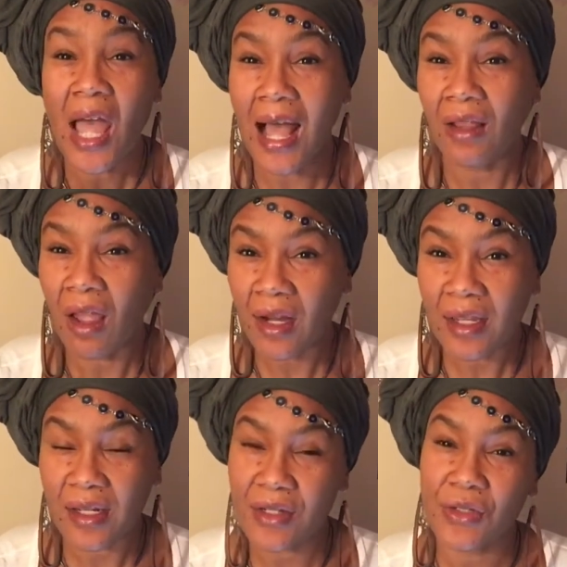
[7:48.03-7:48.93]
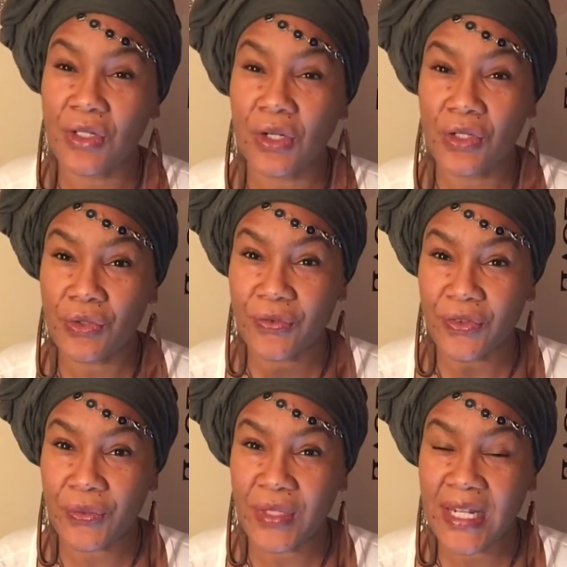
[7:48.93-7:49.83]
How long are you gonna do it? You're gonna do it for
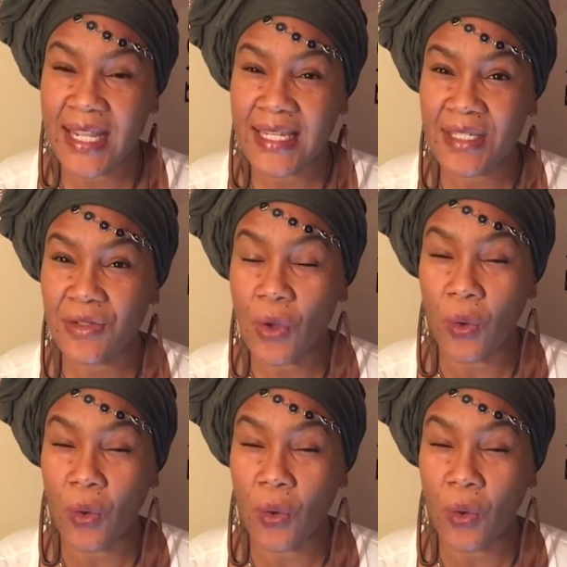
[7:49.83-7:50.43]
3 days,